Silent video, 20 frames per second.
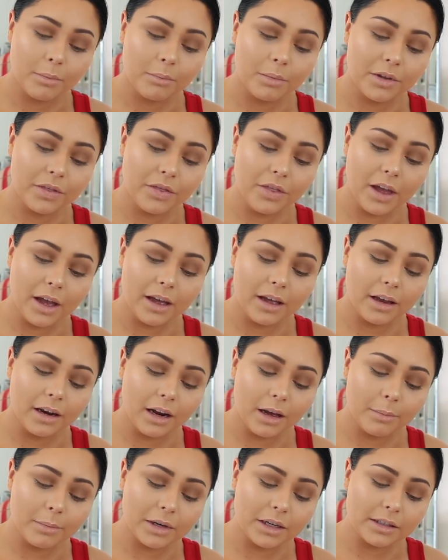But
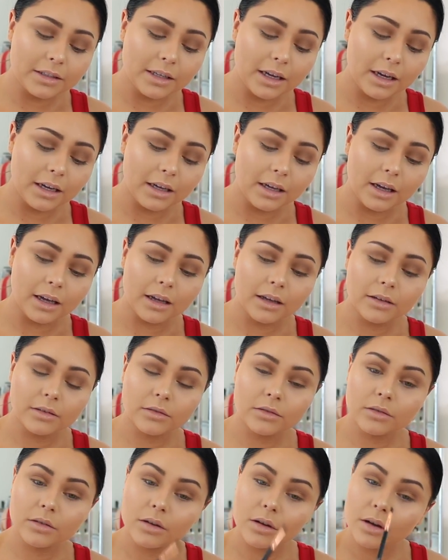then I'm gonna take
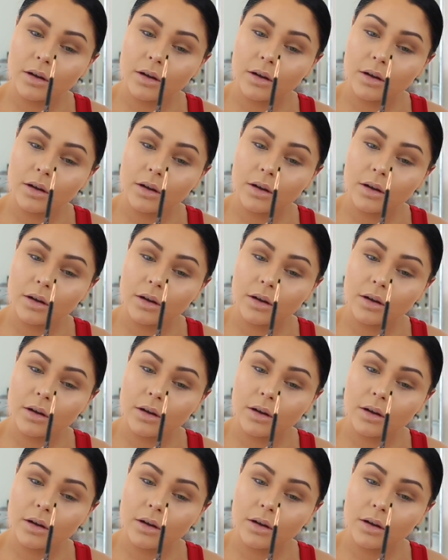it